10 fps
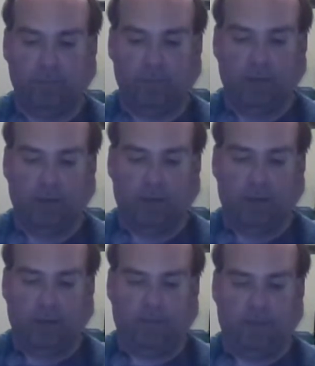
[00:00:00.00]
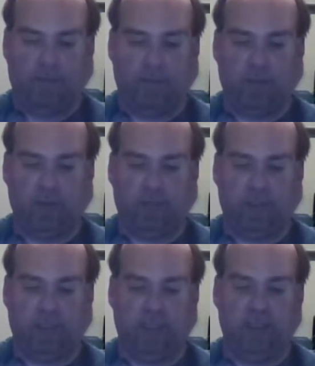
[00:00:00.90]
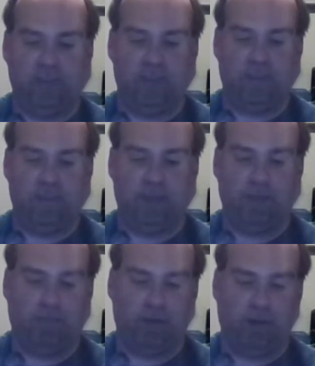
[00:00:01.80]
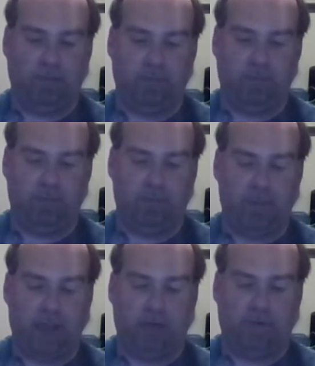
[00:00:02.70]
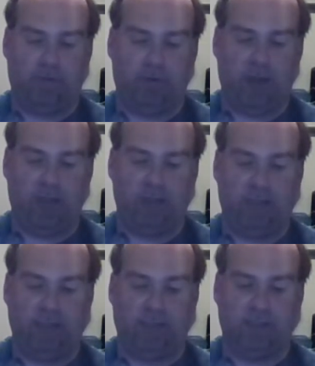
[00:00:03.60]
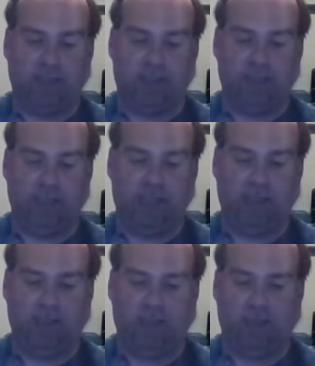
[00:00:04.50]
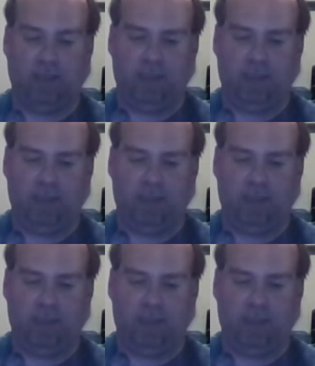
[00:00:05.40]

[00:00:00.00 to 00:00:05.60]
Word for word: I mean, it's really fun. Then you have Miz TV. Miz is amazing, by the way.